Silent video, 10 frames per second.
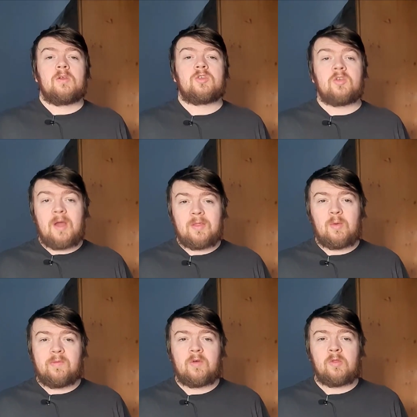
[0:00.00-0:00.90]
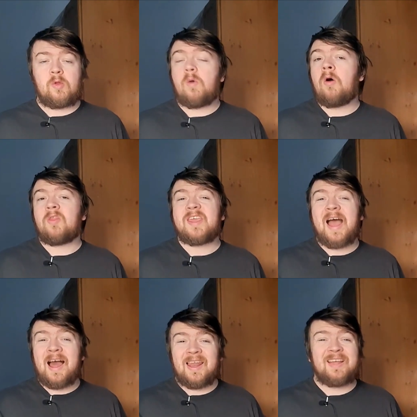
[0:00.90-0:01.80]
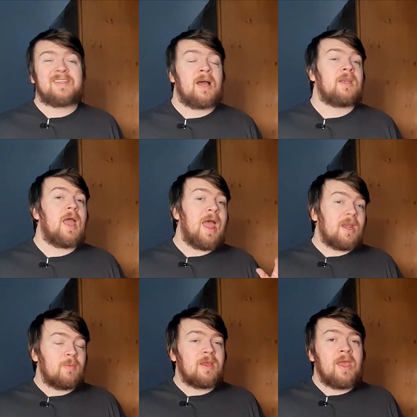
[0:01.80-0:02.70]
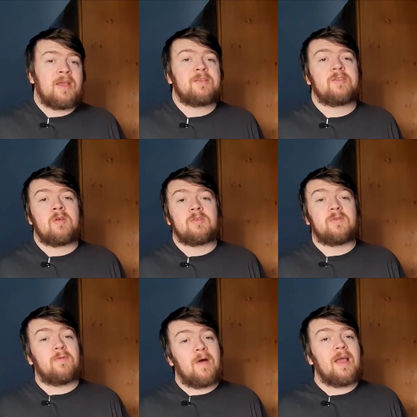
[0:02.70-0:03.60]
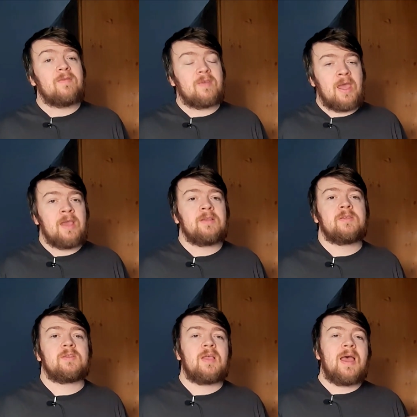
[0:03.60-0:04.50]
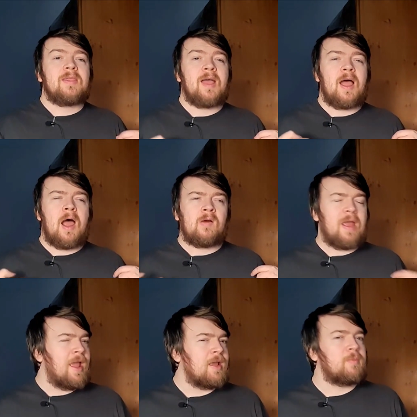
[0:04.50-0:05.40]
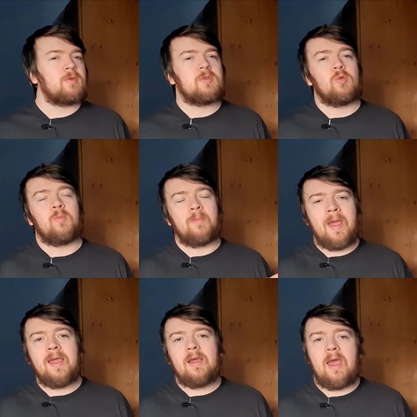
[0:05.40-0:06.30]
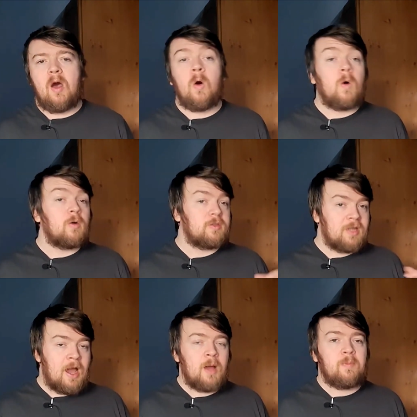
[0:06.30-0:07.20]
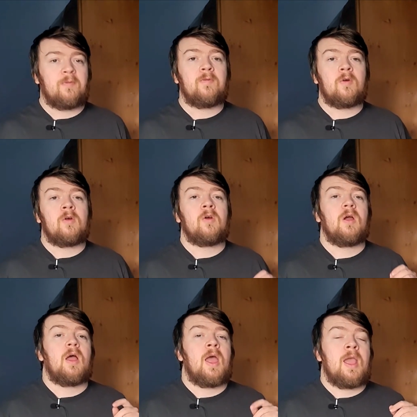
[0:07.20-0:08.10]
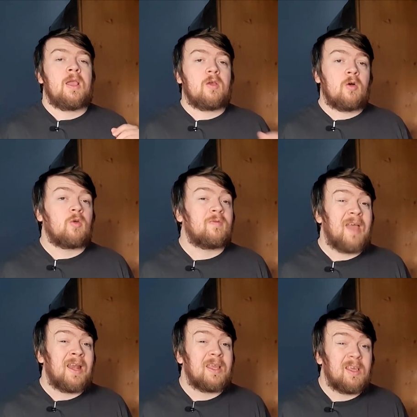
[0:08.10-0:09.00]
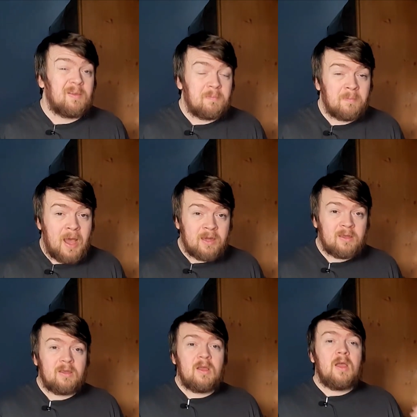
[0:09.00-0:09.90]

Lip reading: So now that we've gone through all the allied and enemy gates, there is 5 gates that are able to make or tap for a colour of any mana,